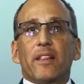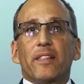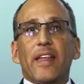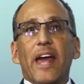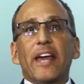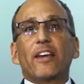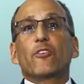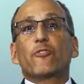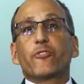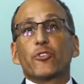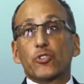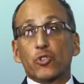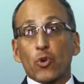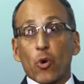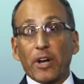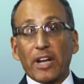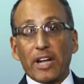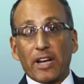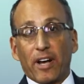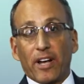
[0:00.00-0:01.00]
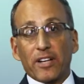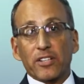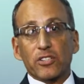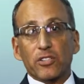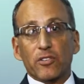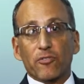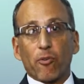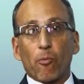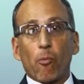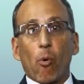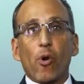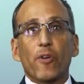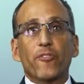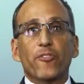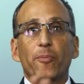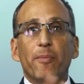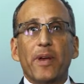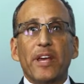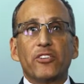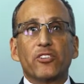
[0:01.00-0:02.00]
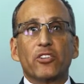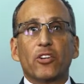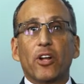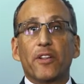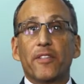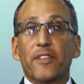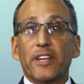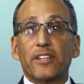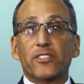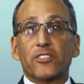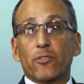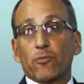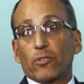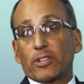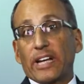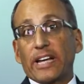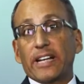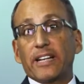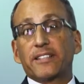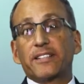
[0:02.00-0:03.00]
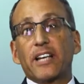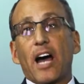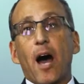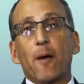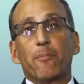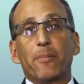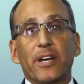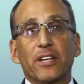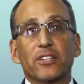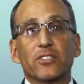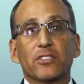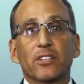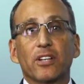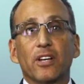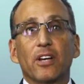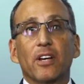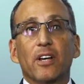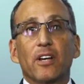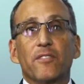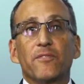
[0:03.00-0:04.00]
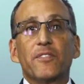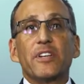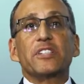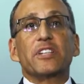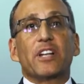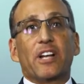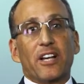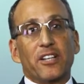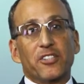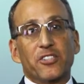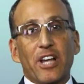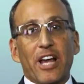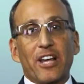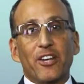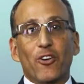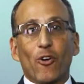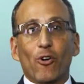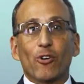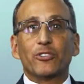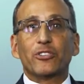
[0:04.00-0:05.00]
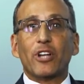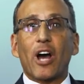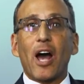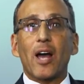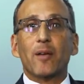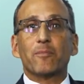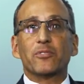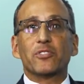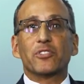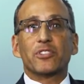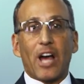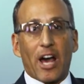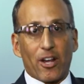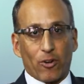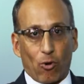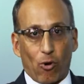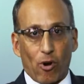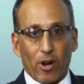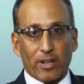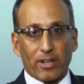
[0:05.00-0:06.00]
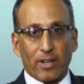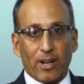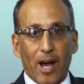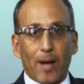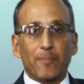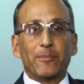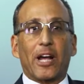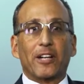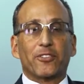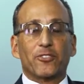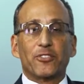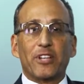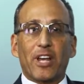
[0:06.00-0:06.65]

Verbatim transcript: Thank you for joining us. For more information on this and related topics, visit us at eurotimes.org. I'm Dr.